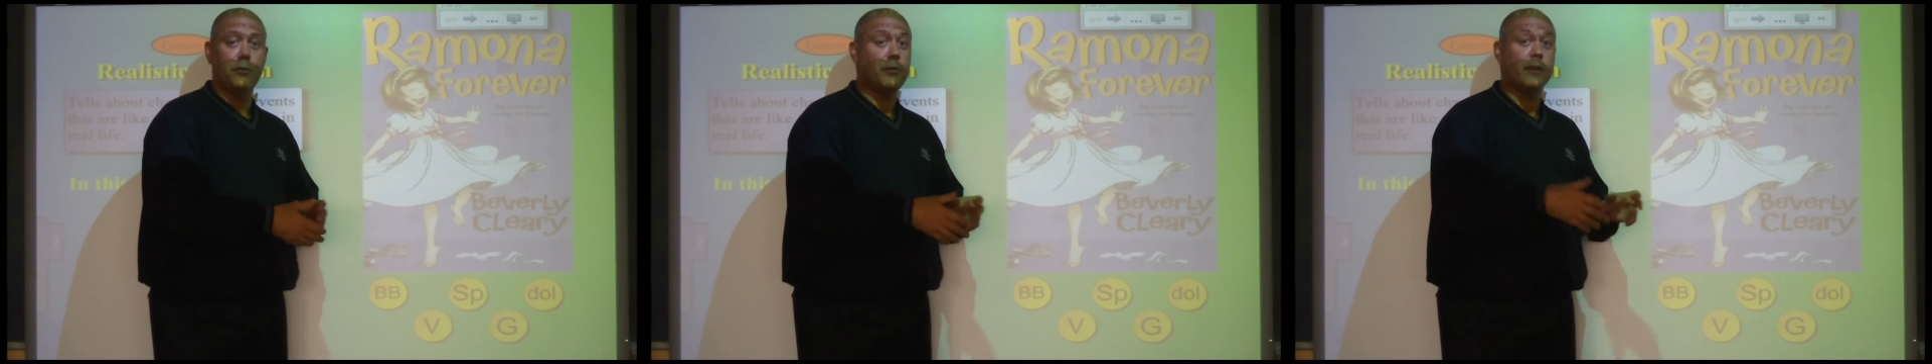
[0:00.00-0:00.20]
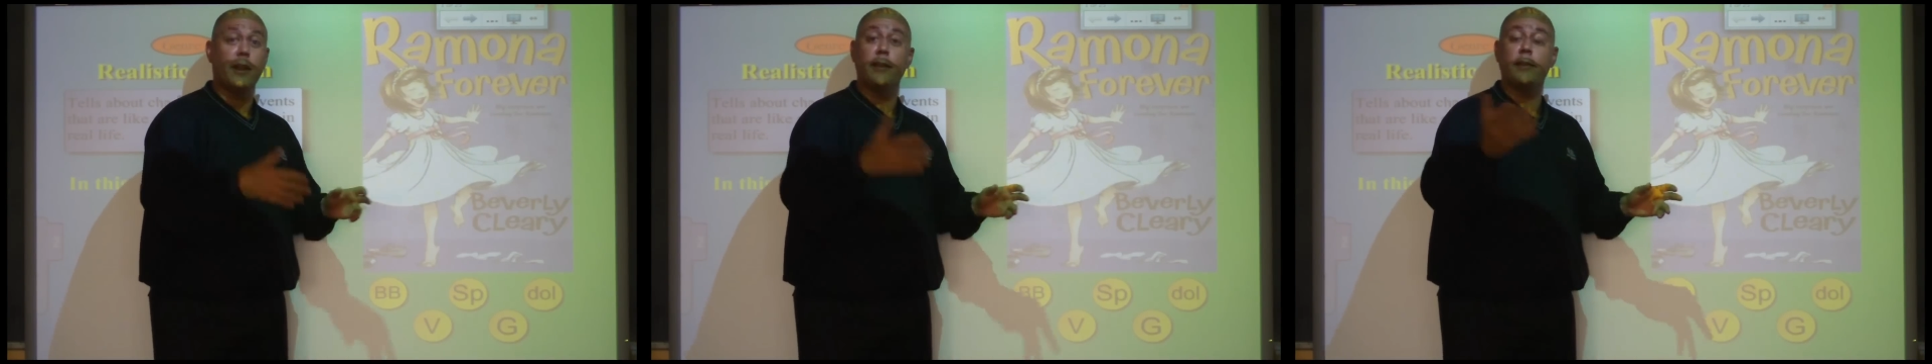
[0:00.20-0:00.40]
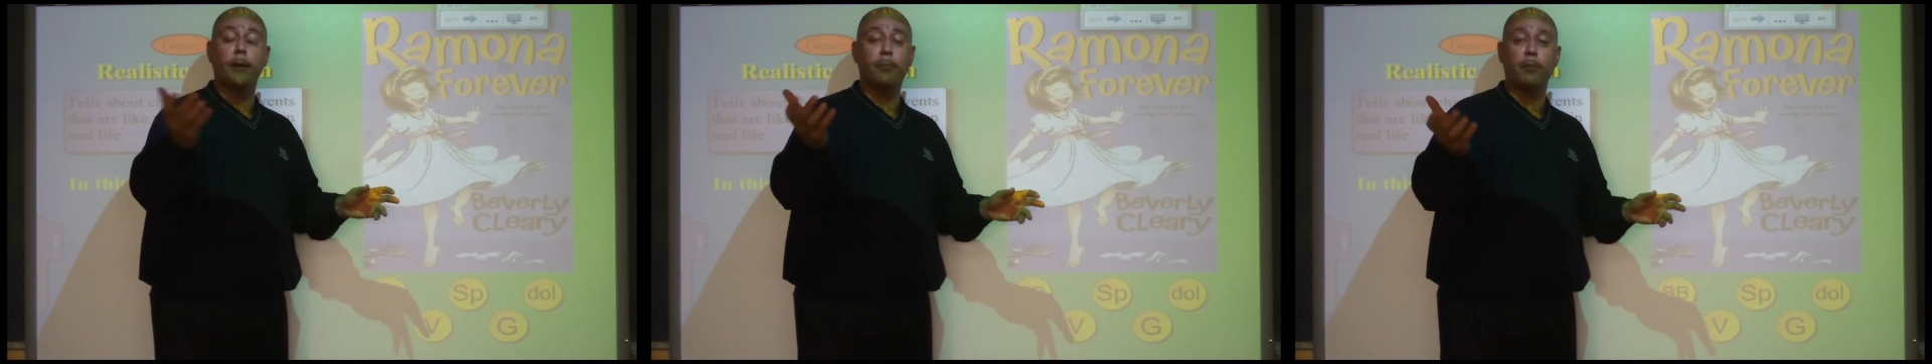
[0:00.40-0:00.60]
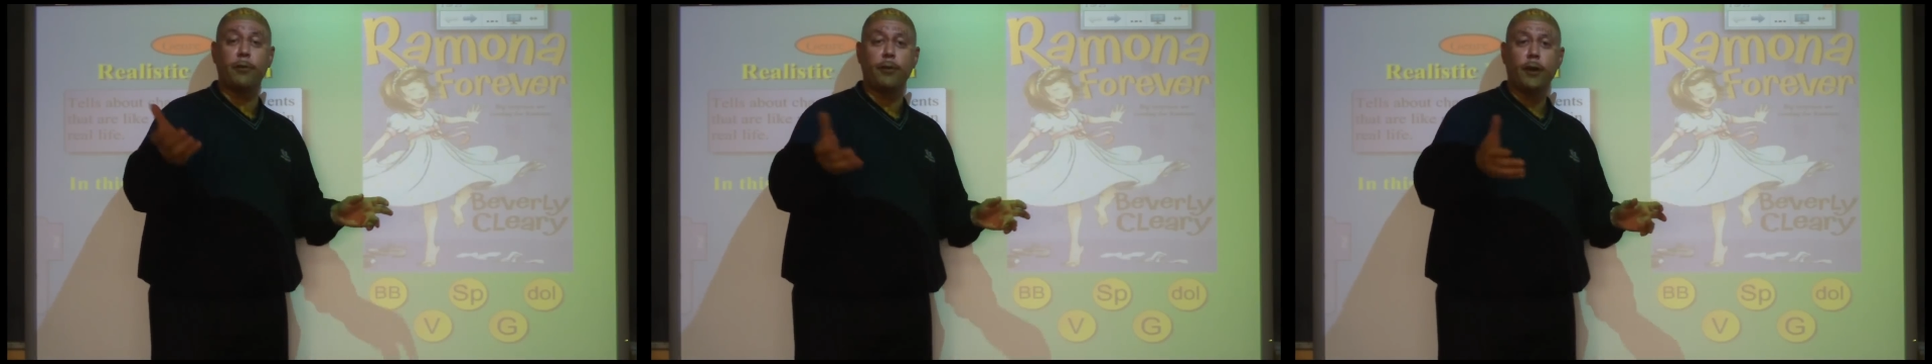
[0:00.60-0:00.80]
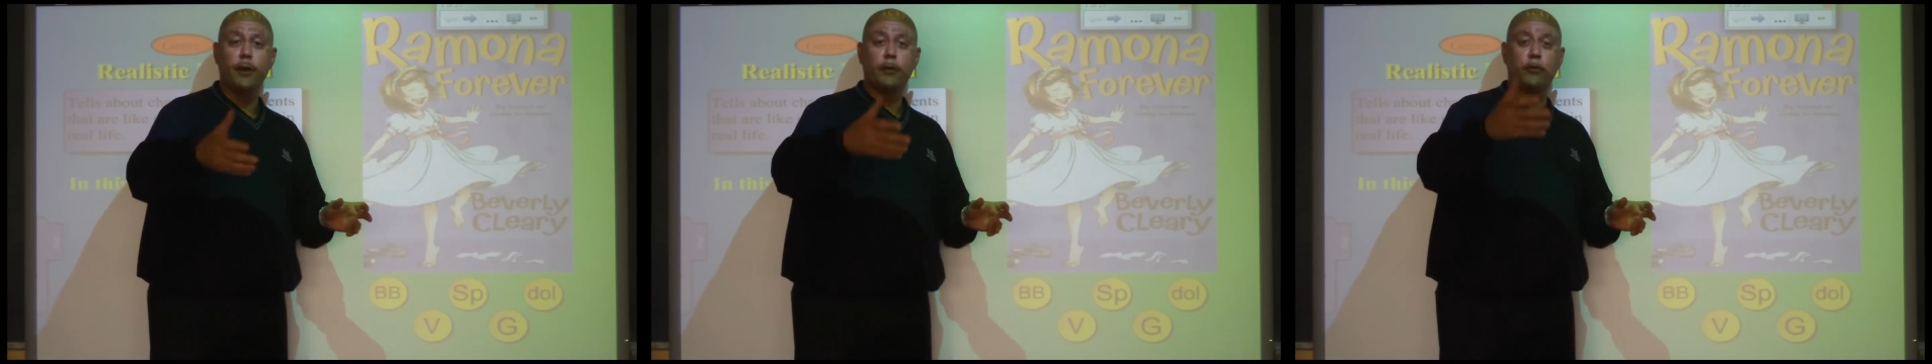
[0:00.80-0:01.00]
you could end up
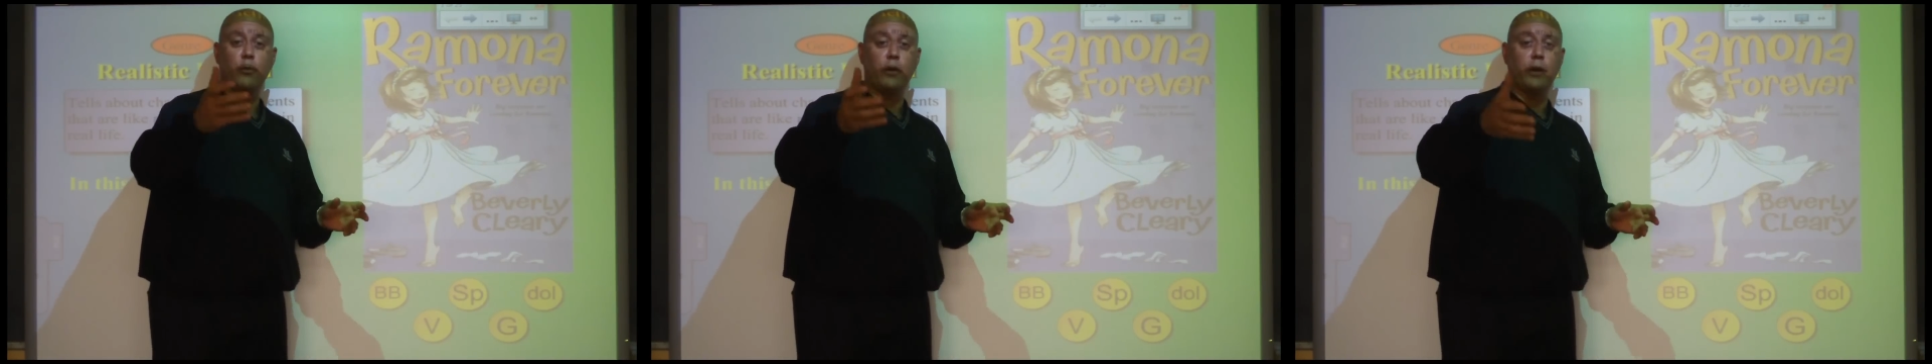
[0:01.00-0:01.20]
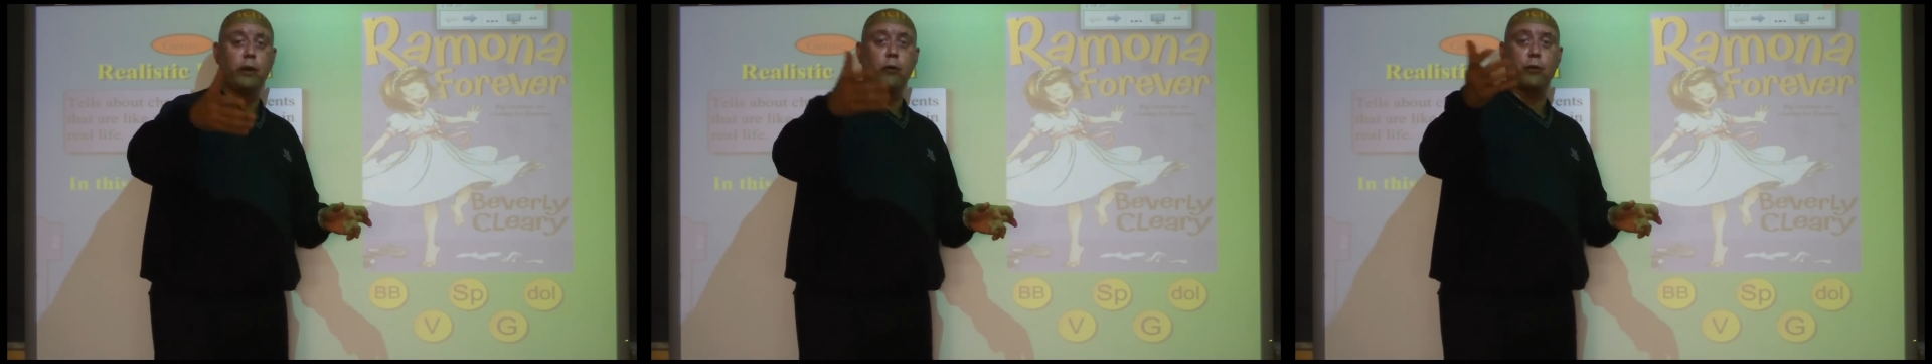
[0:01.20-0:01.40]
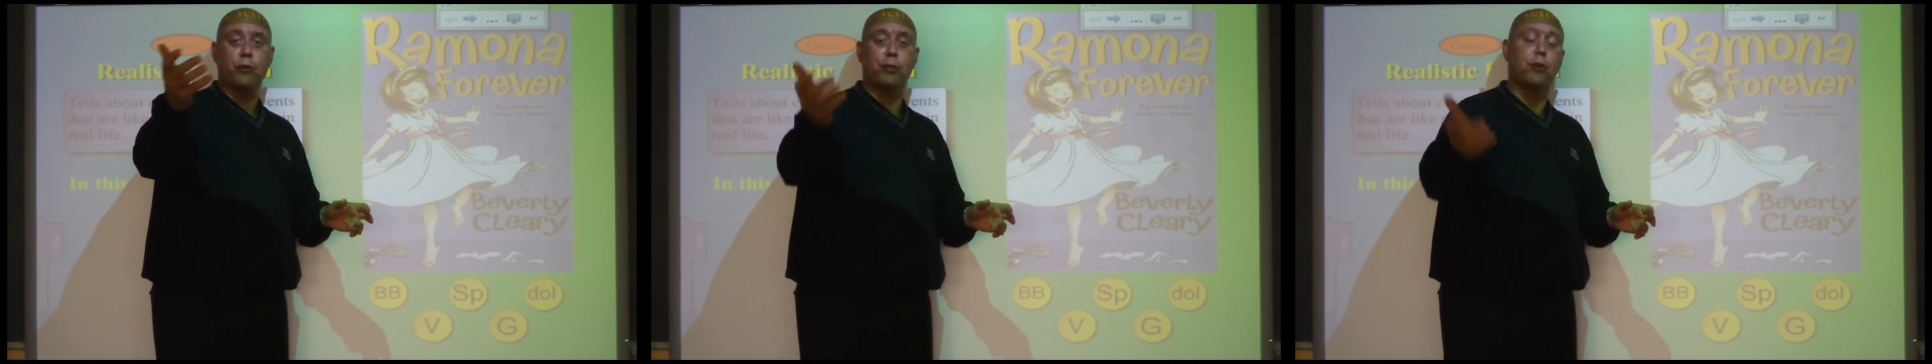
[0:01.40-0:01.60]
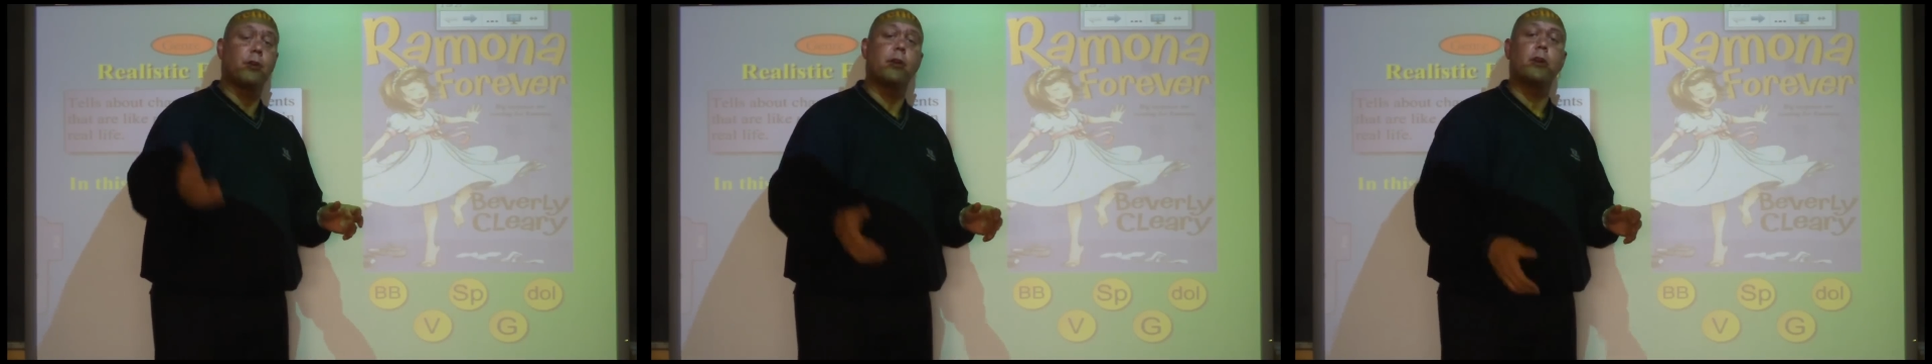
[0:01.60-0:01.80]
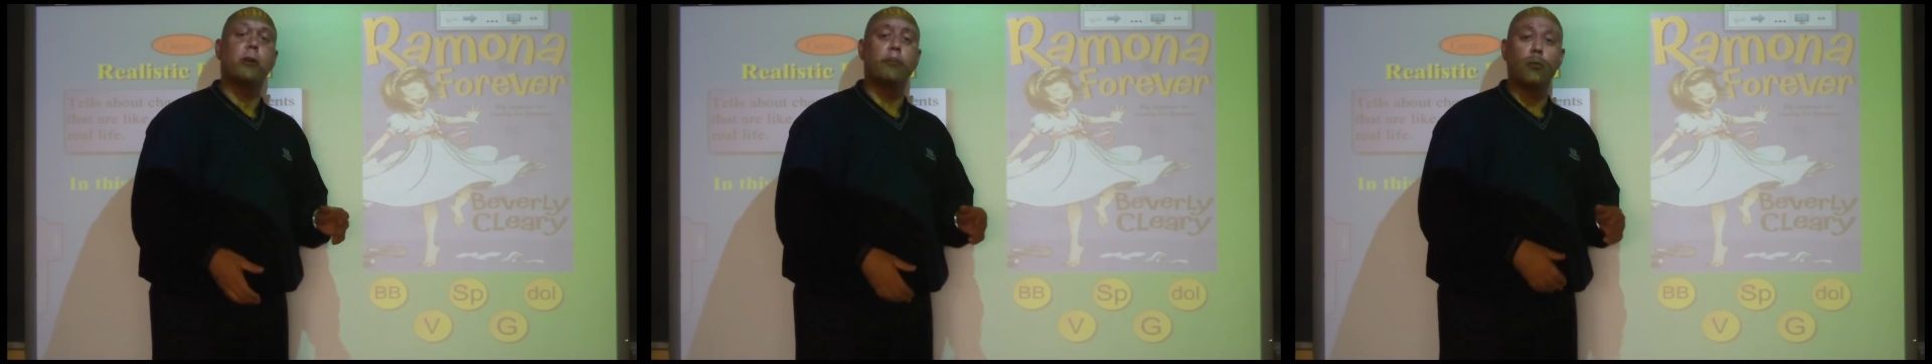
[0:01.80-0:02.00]
with 20 or
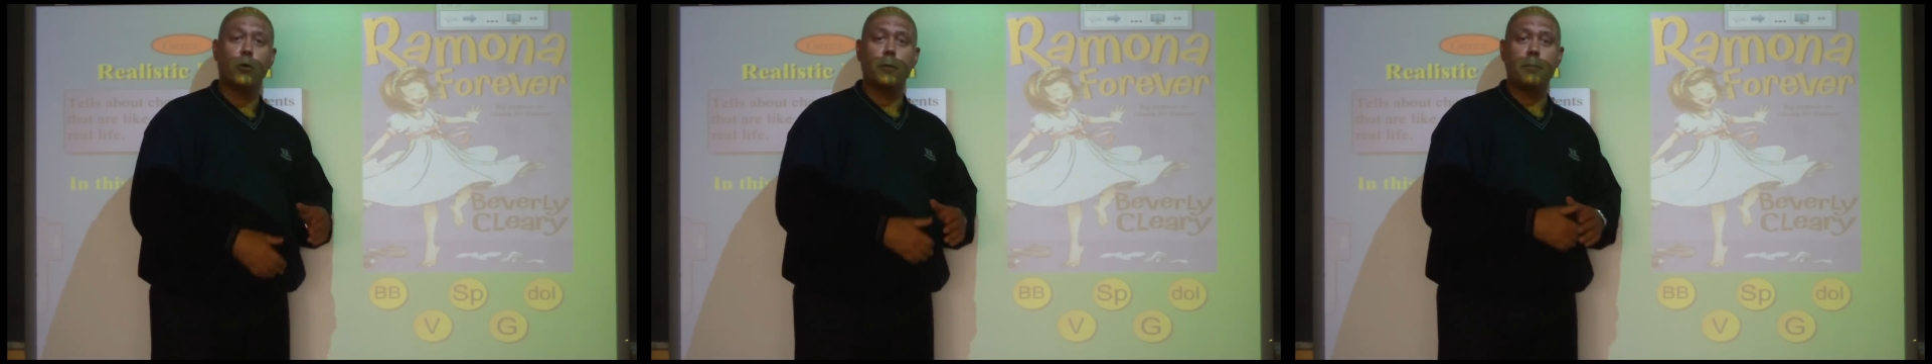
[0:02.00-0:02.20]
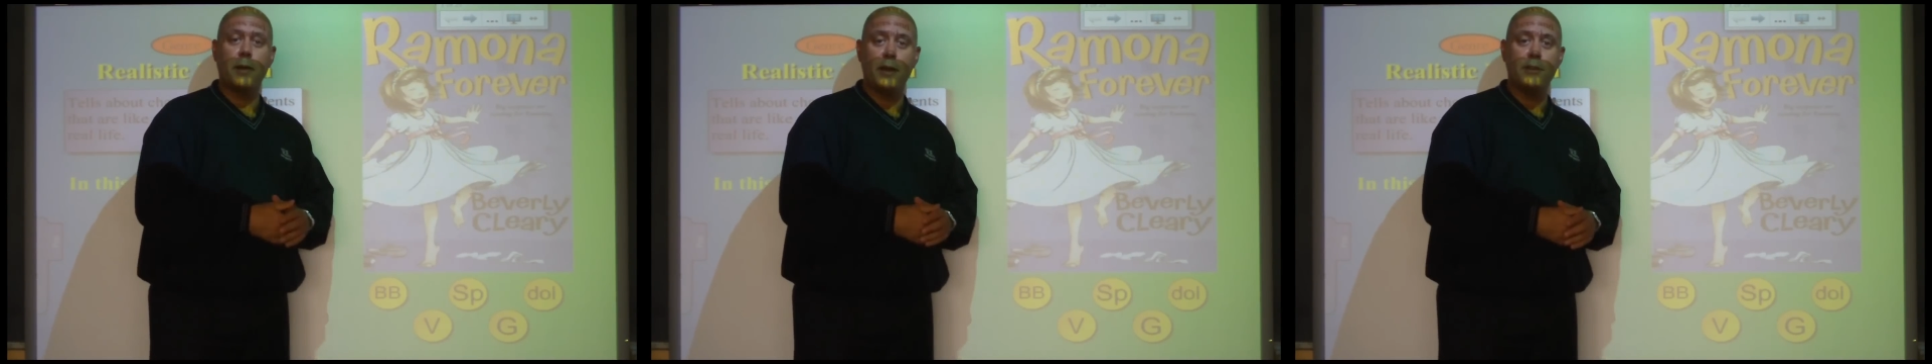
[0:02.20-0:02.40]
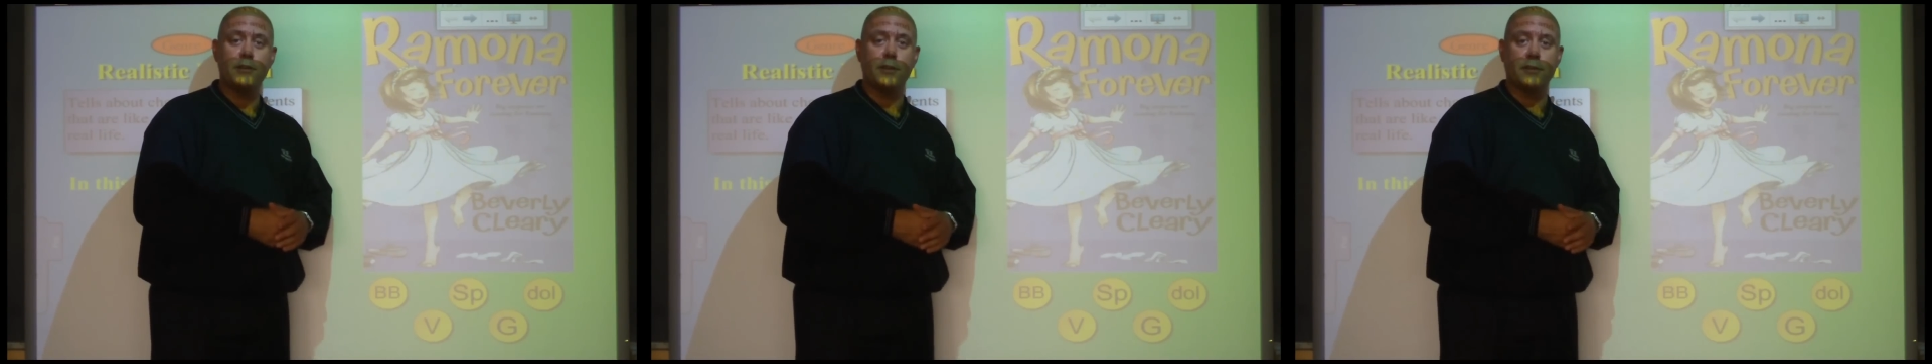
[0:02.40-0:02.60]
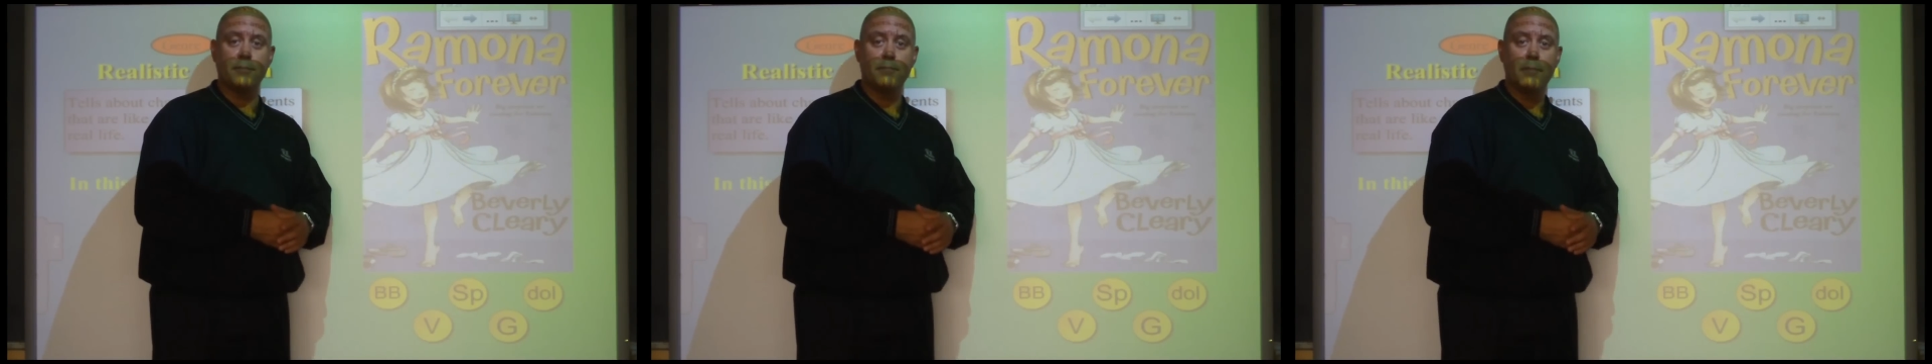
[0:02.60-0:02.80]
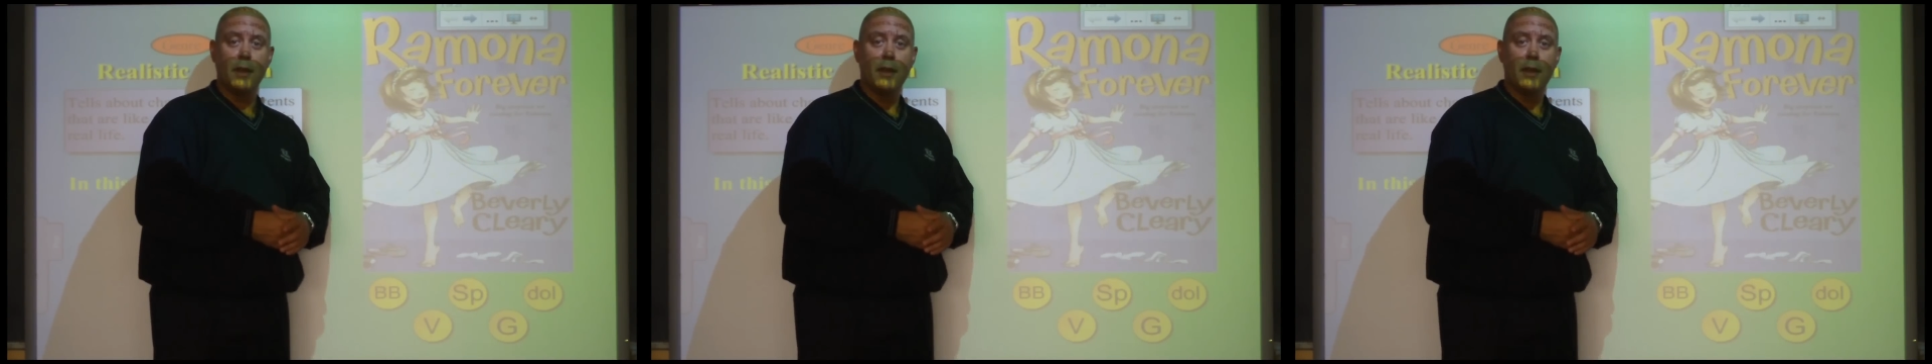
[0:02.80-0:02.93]
30 or more pages.